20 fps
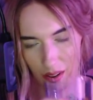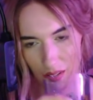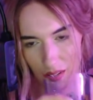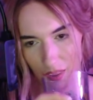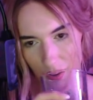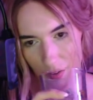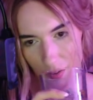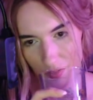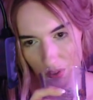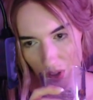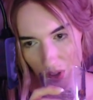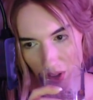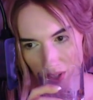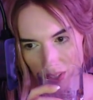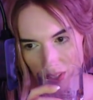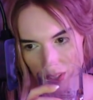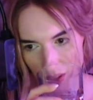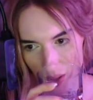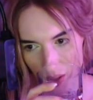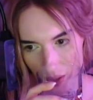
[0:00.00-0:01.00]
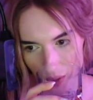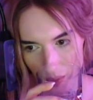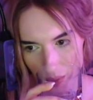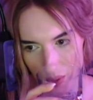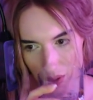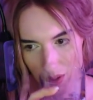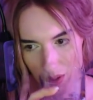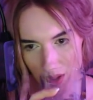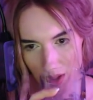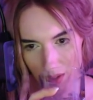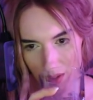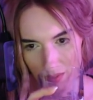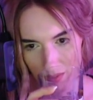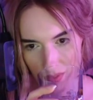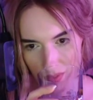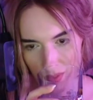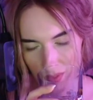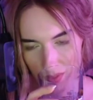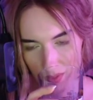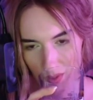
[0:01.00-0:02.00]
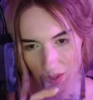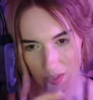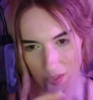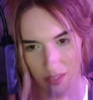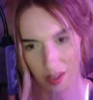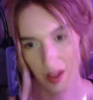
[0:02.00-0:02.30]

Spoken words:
flaws. We all have flaws.